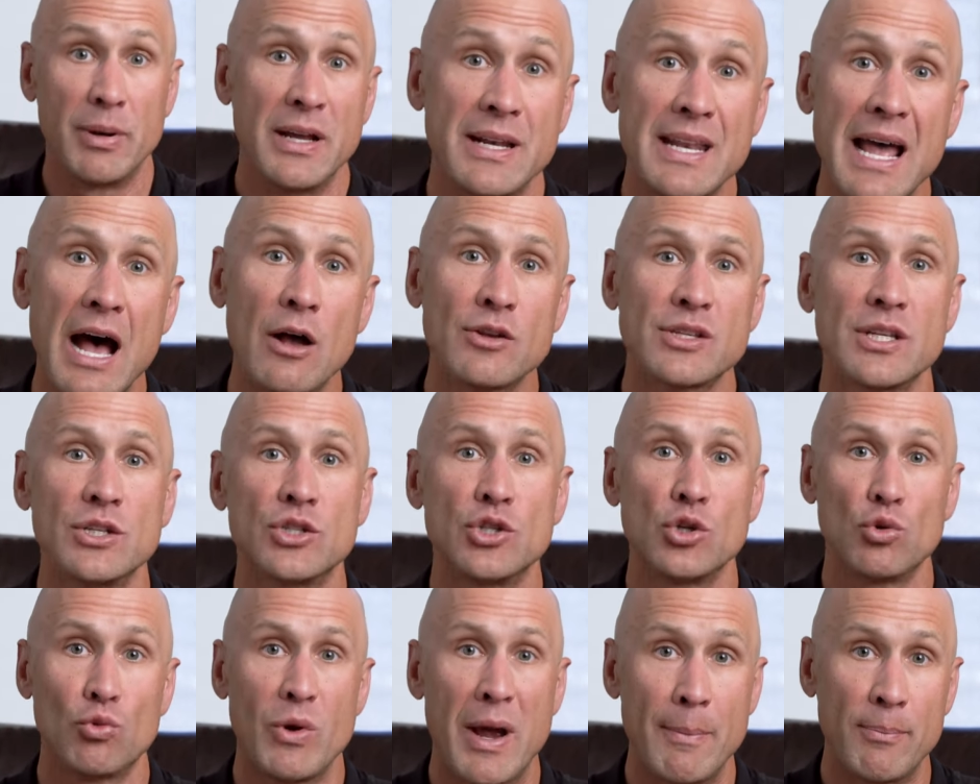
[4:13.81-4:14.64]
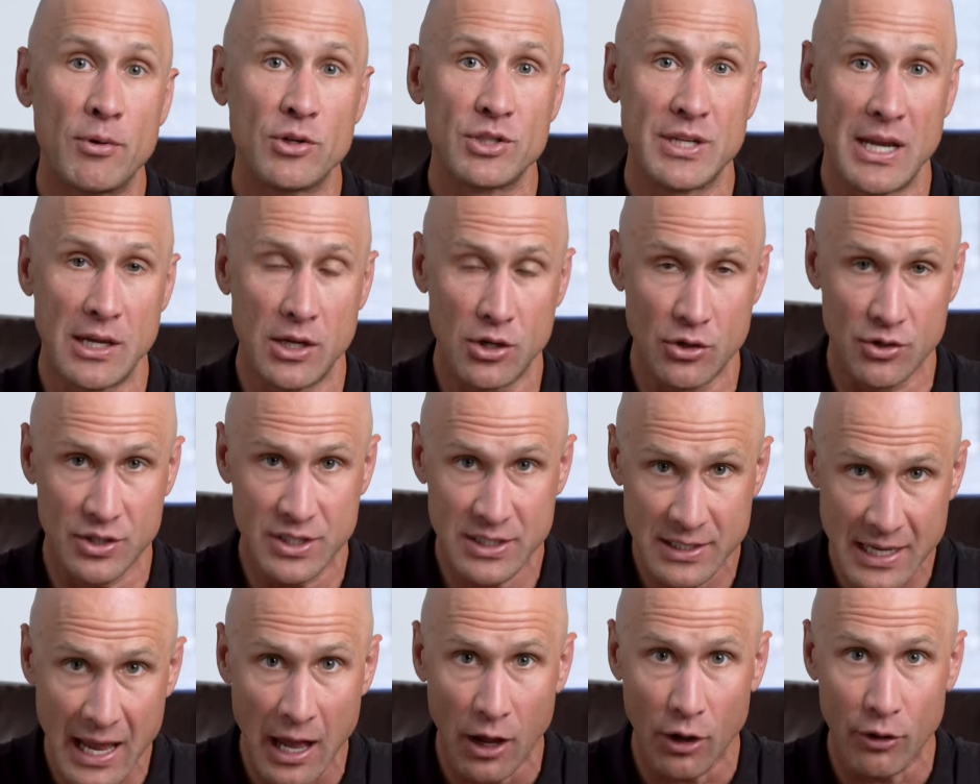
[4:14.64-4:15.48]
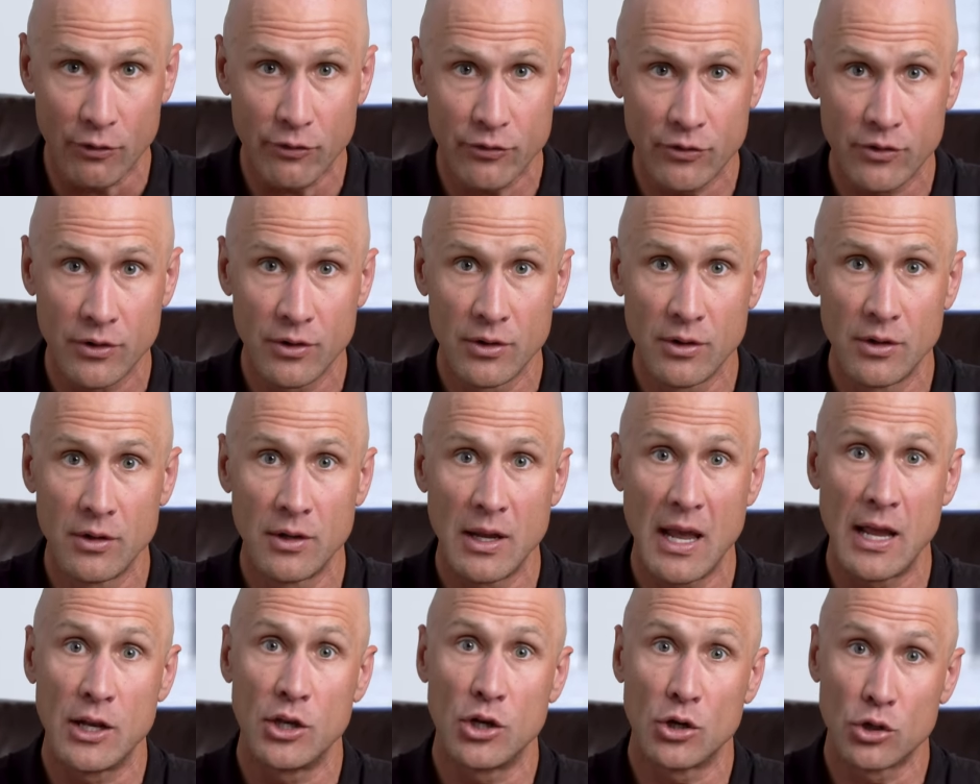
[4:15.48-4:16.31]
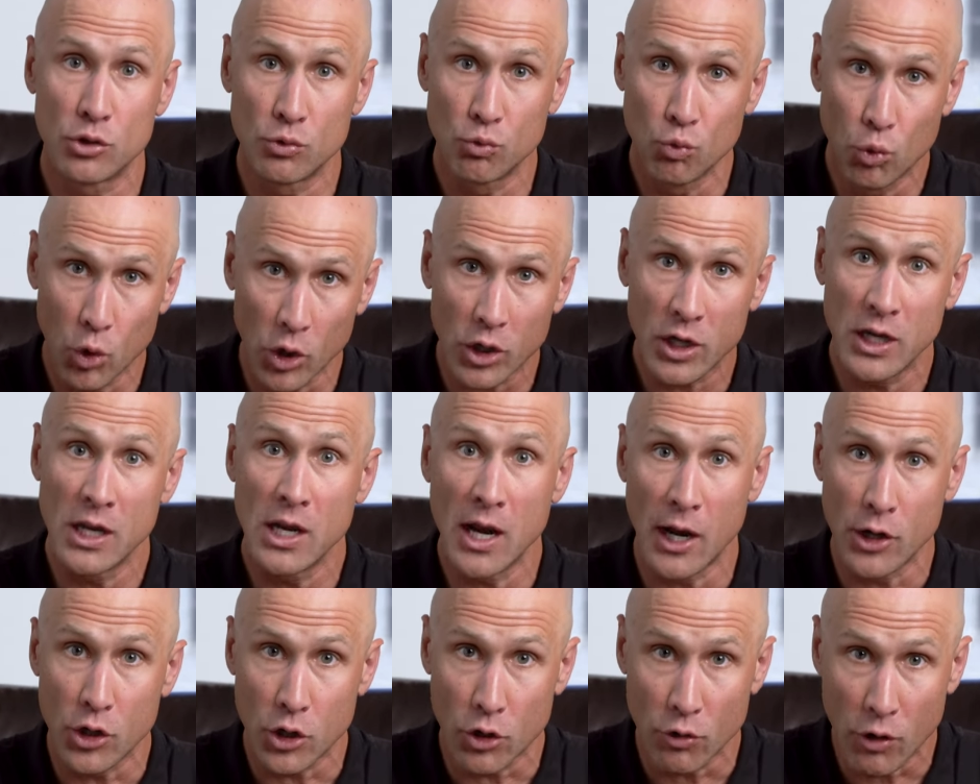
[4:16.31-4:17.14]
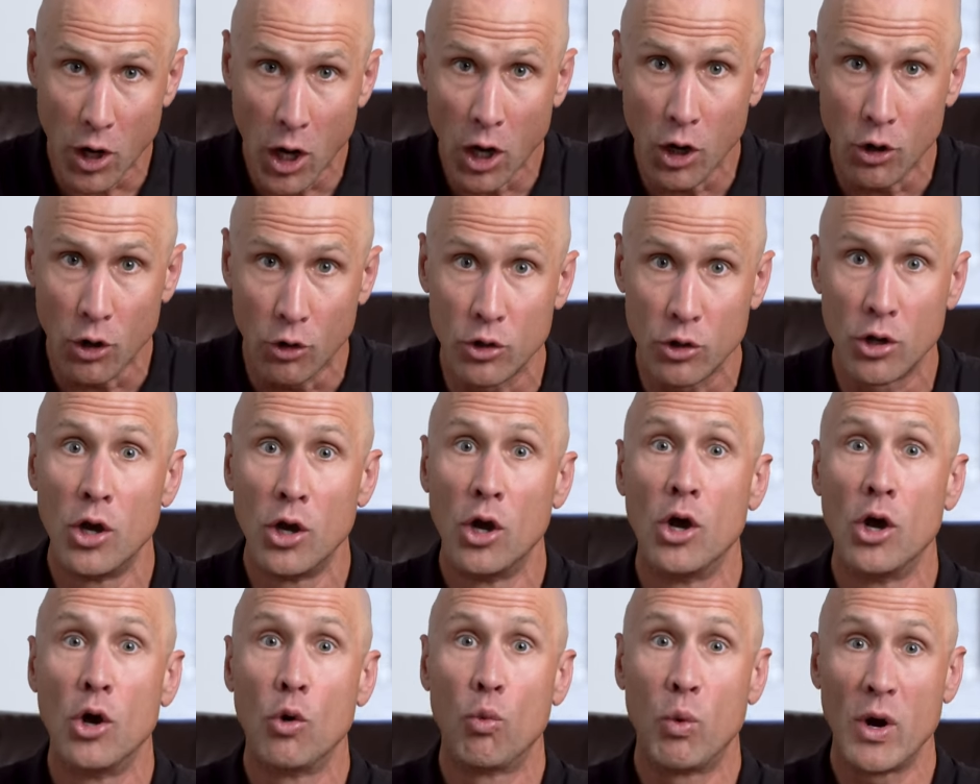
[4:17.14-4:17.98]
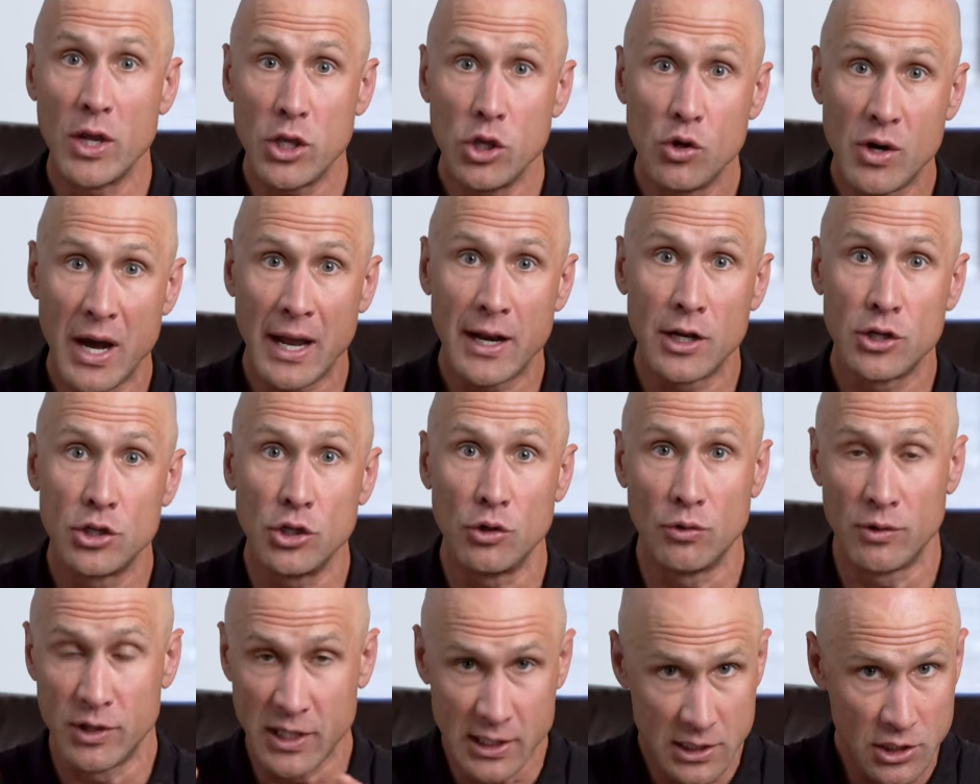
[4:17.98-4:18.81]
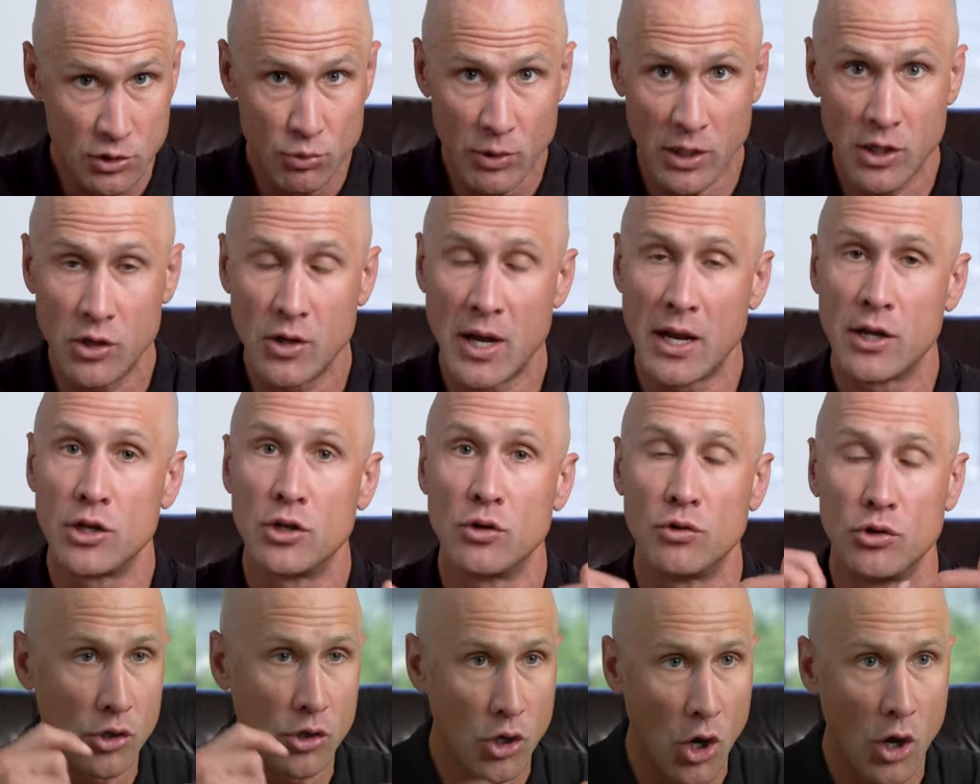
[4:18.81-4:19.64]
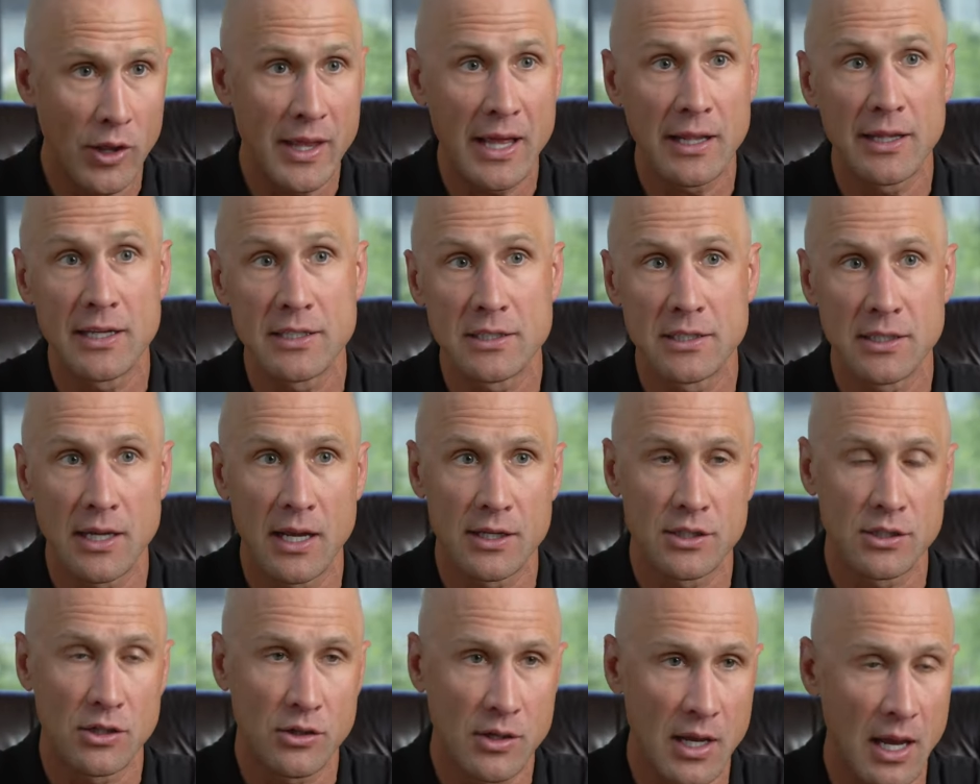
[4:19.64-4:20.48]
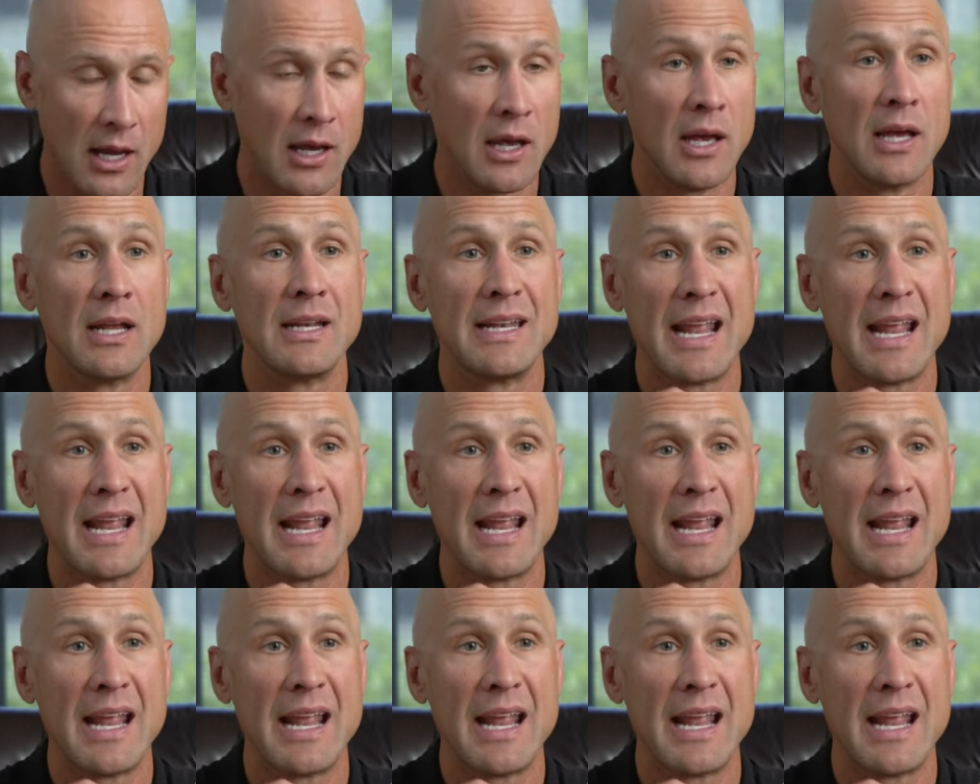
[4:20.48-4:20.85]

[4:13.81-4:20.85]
But now, since you represent yourself and you're working on your own, what you got to do, this is what you got to You call that listing agent. Okay.